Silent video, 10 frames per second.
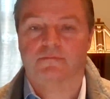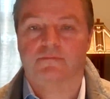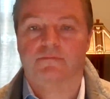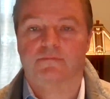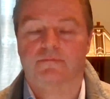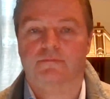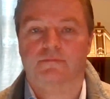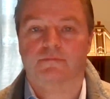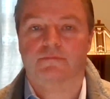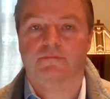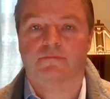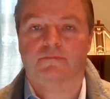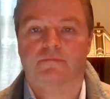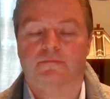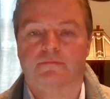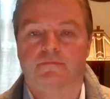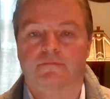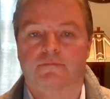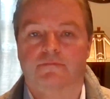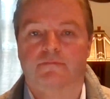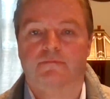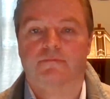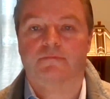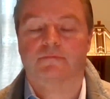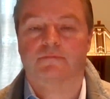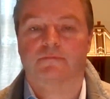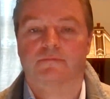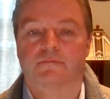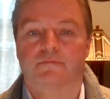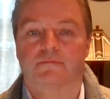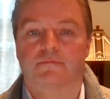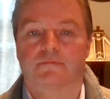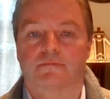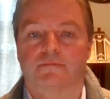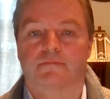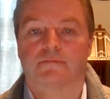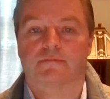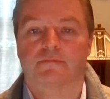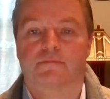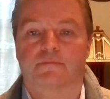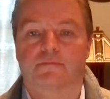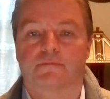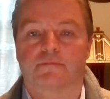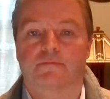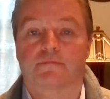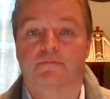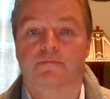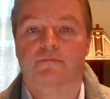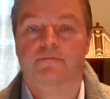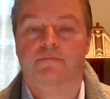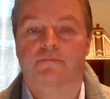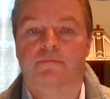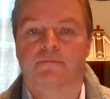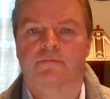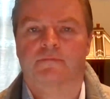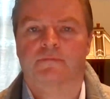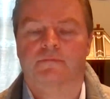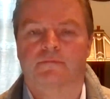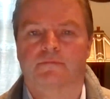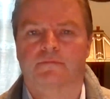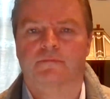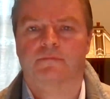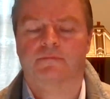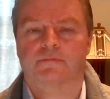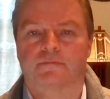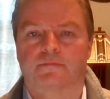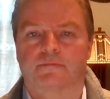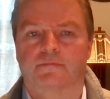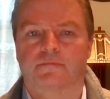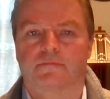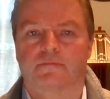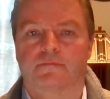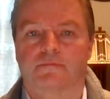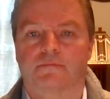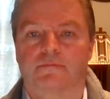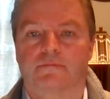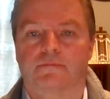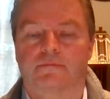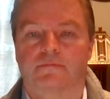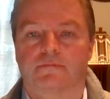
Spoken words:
(silent)